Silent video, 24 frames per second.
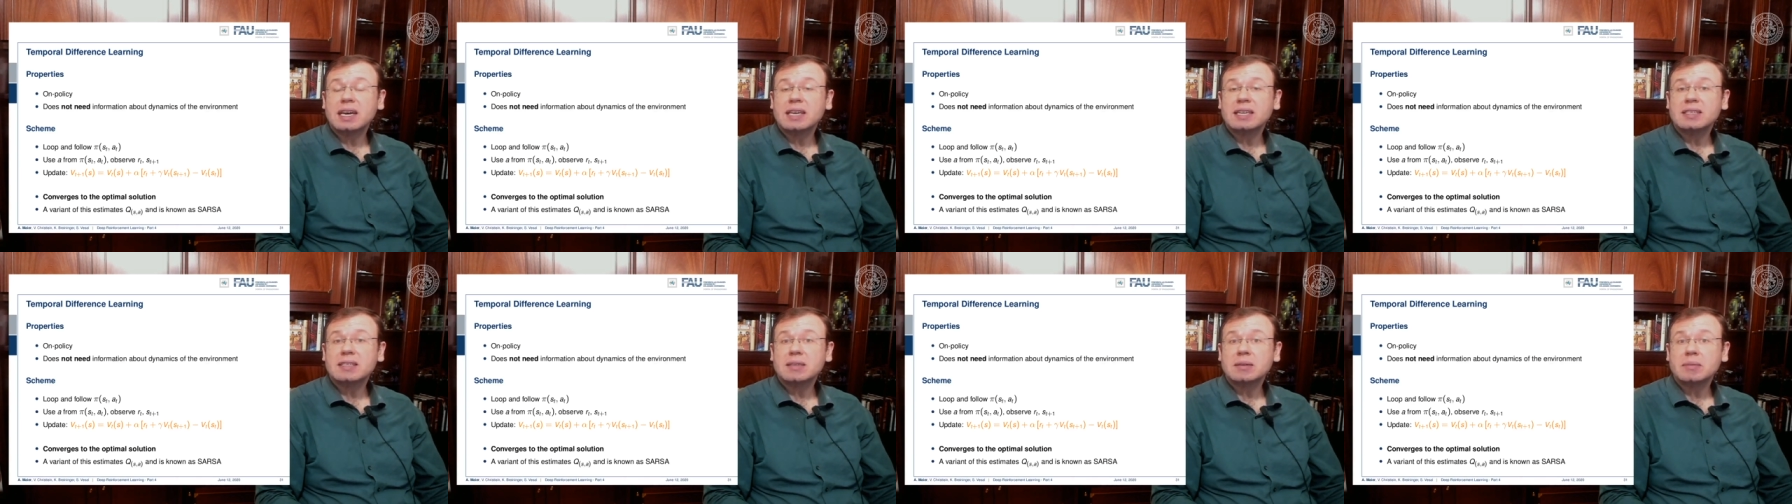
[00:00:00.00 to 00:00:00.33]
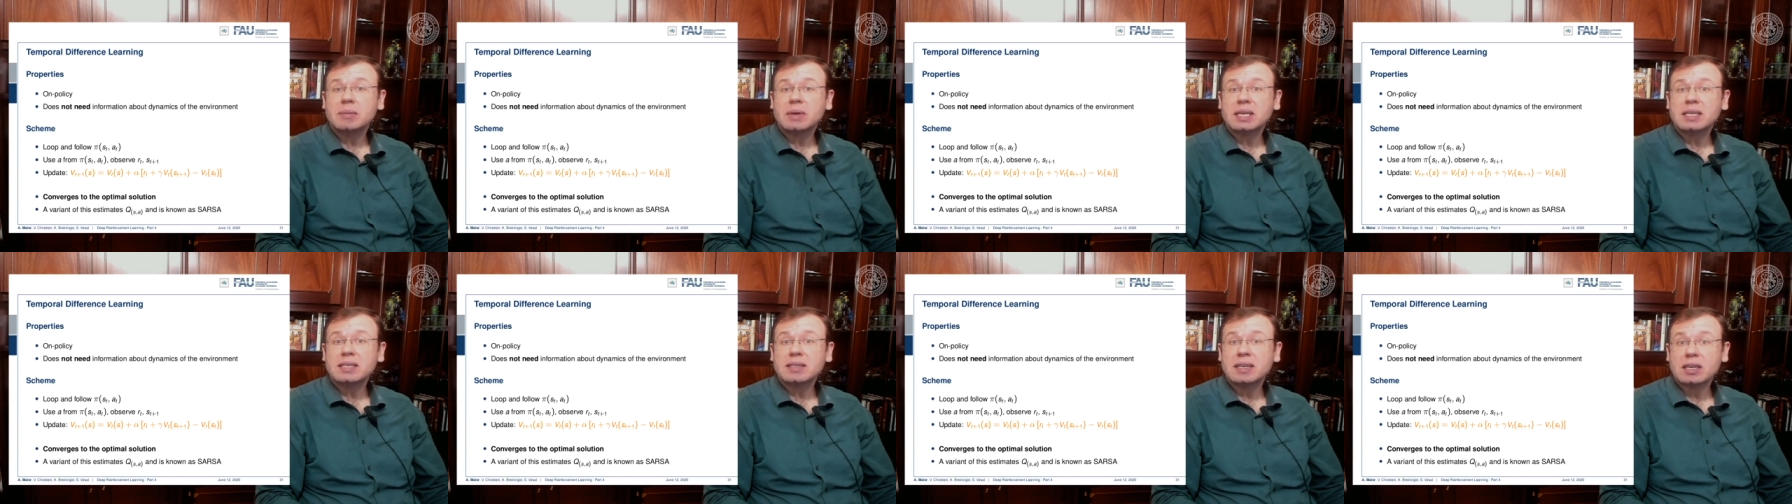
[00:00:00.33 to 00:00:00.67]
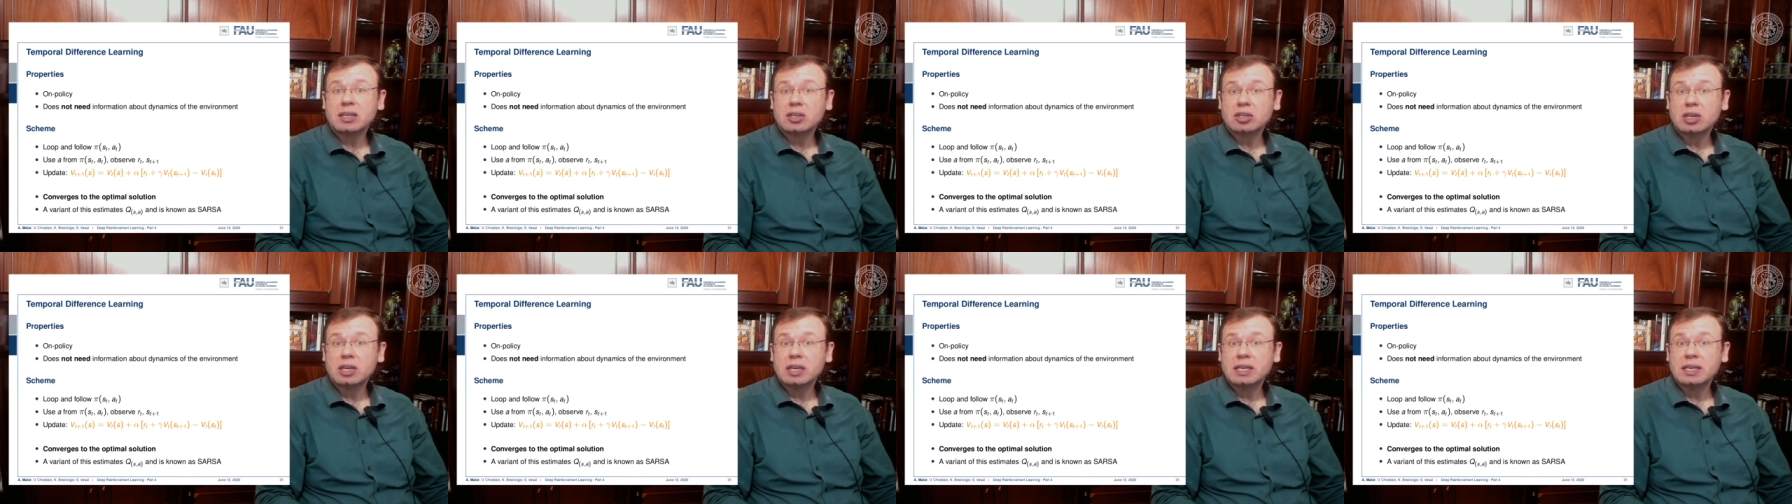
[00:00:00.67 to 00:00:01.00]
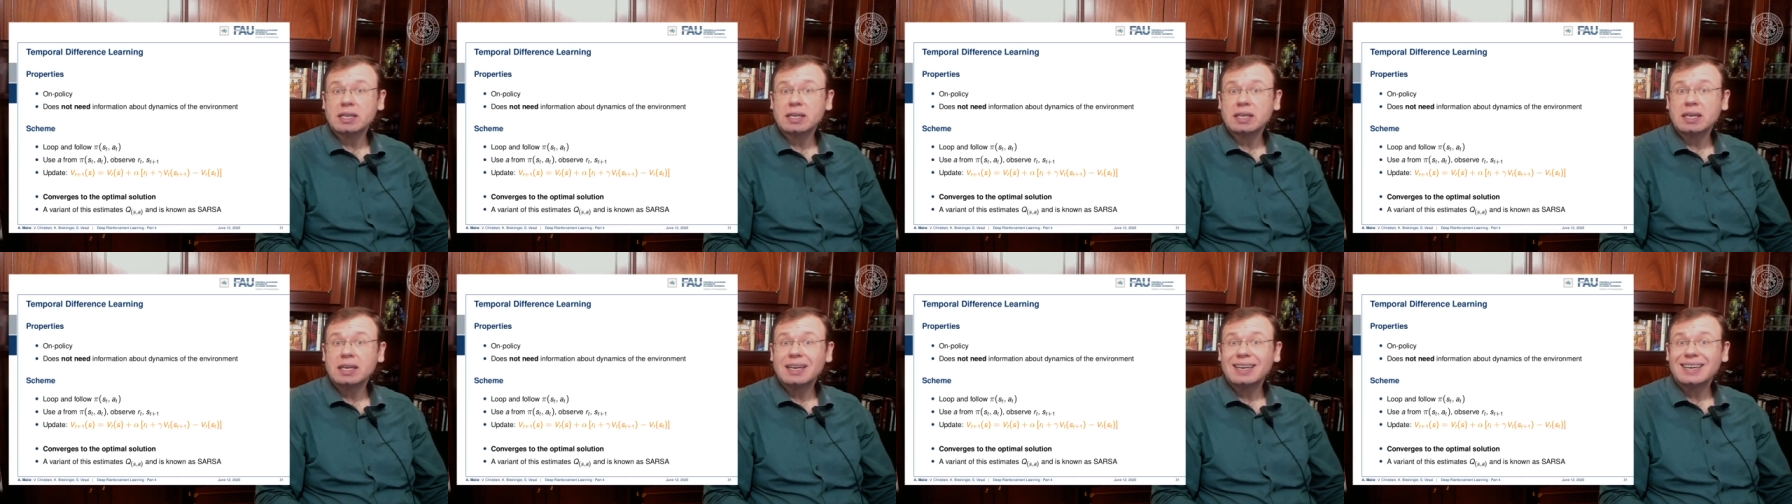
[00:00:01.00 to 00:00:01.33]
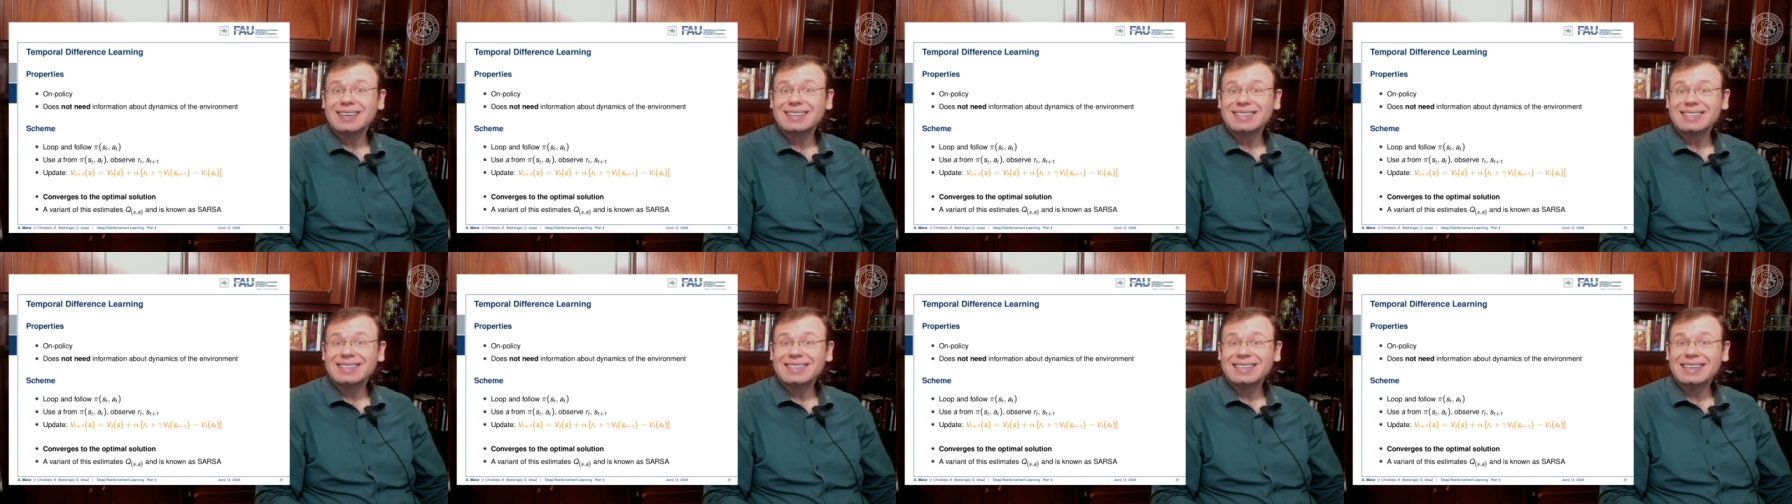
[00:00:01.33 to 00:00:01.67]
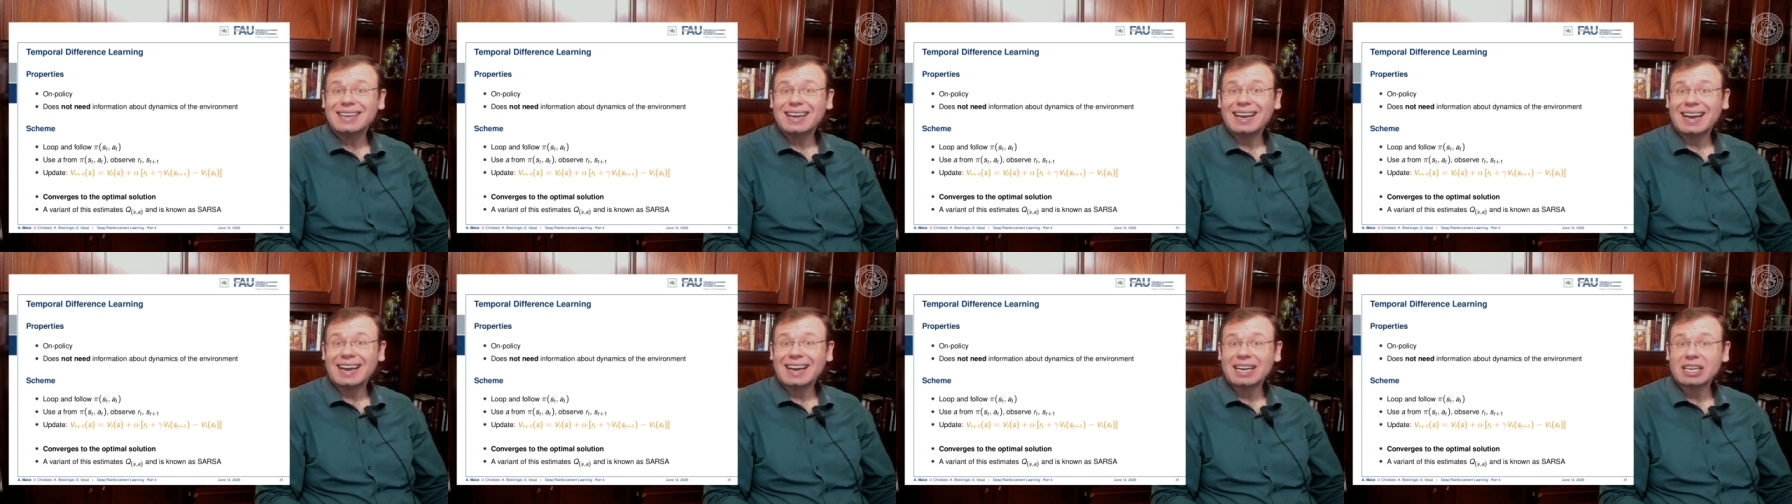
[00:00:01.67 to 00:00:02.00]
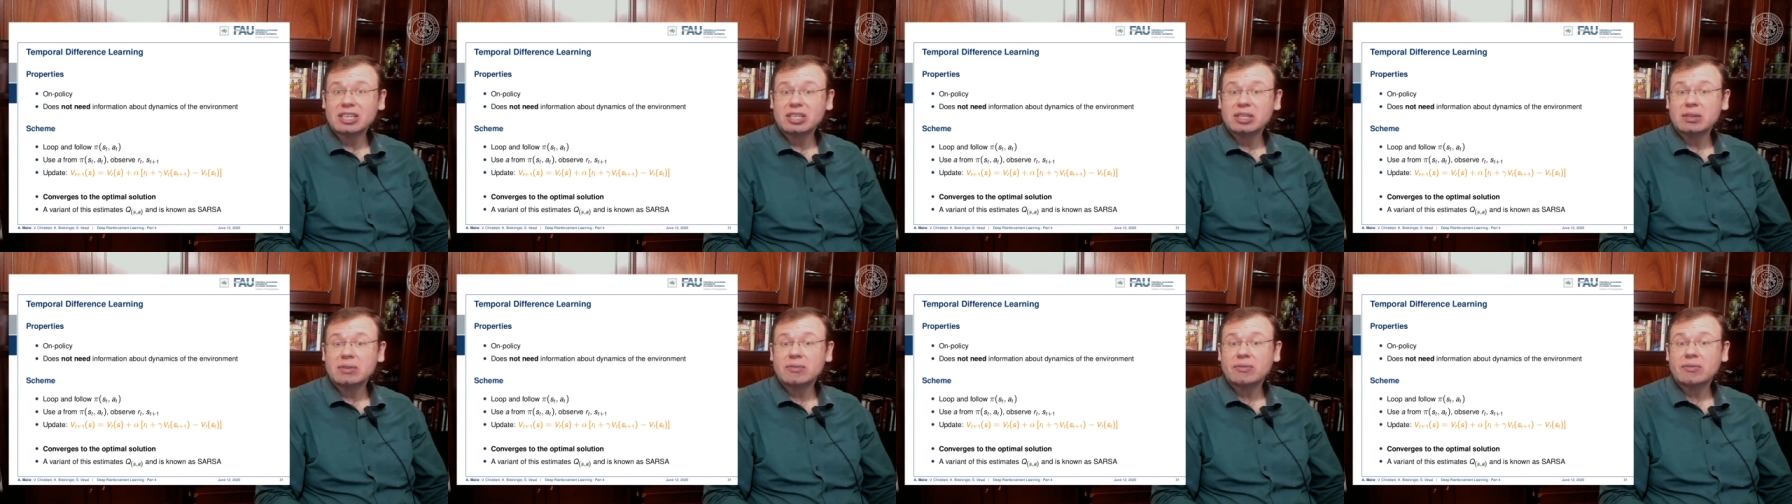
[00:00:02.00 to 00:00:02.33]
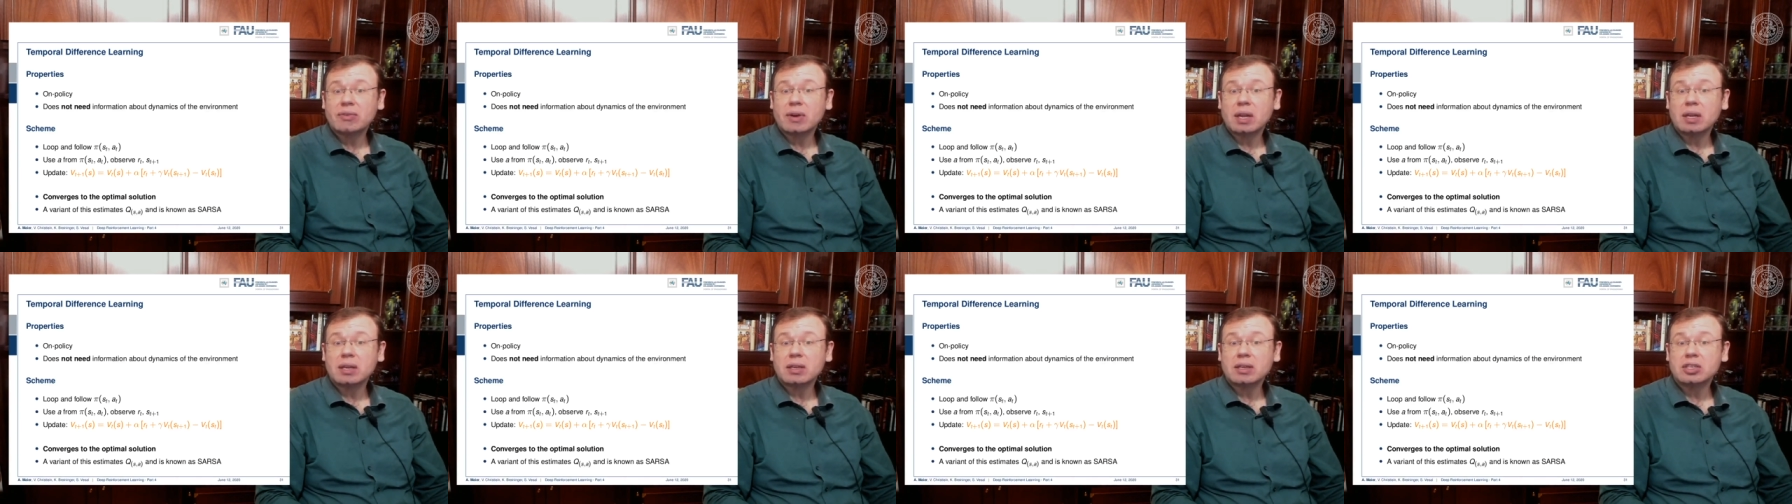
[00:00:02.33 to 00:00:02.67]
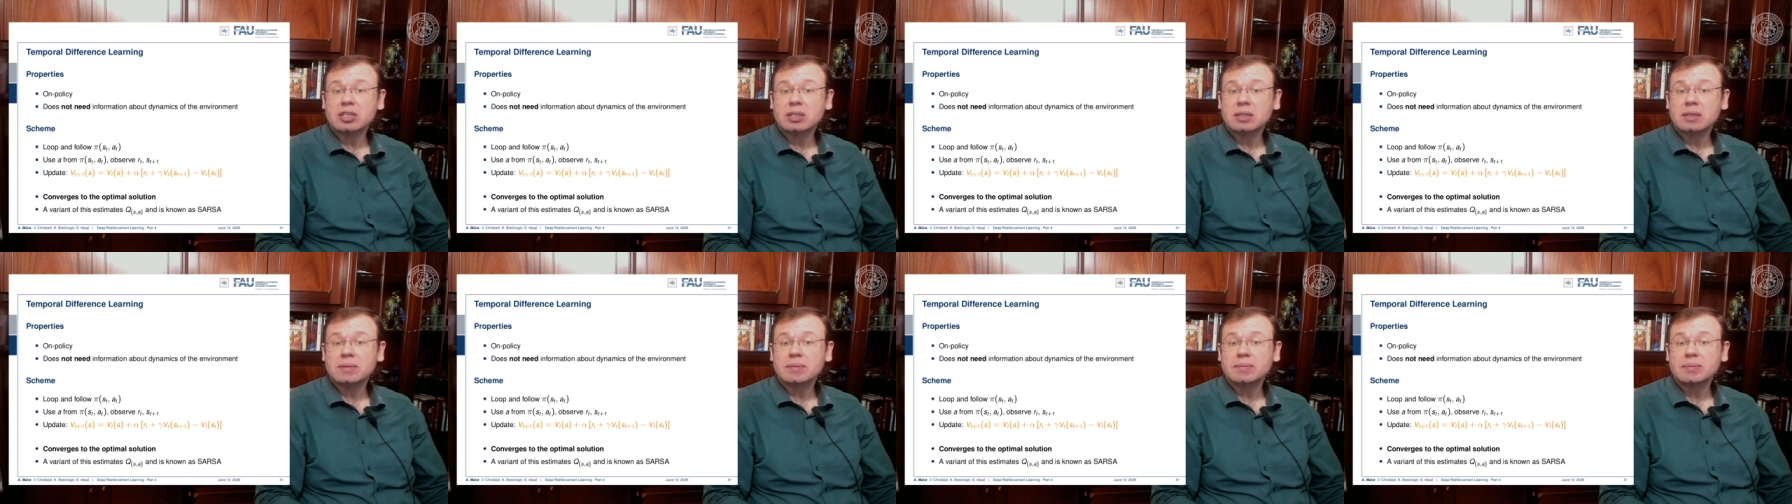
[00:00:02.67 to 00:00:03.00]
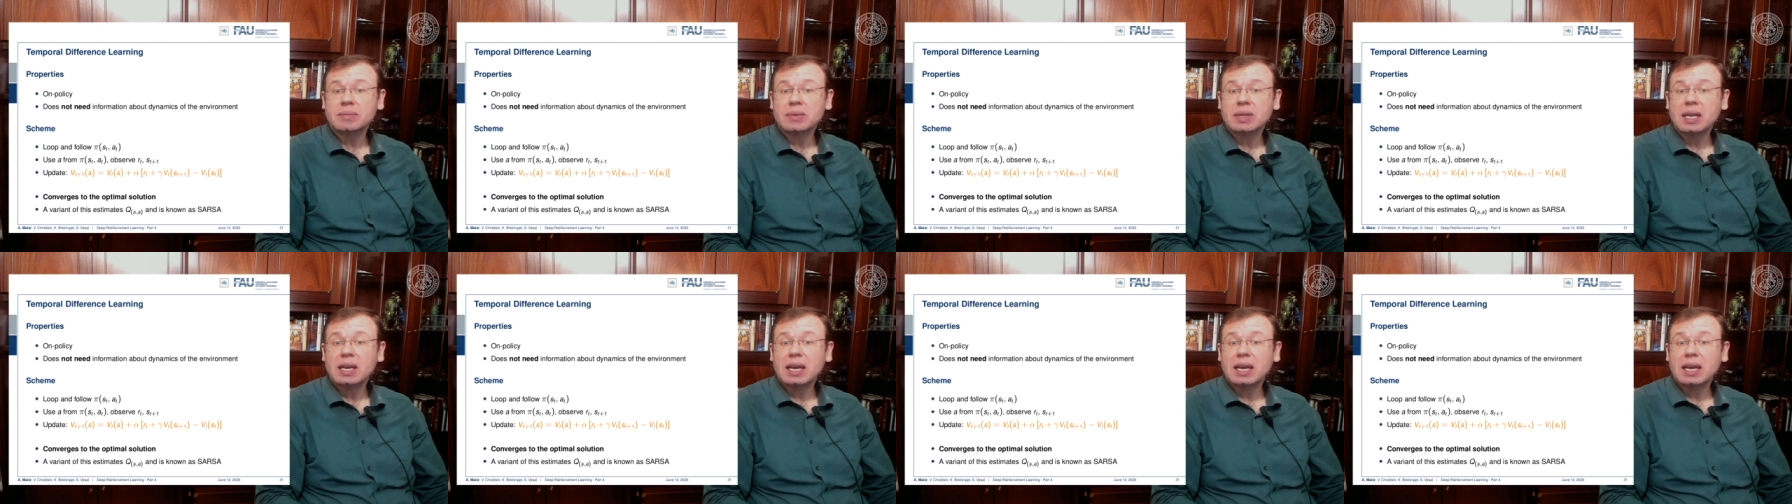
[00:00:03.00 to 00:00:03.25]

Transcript: estimates actually the action function,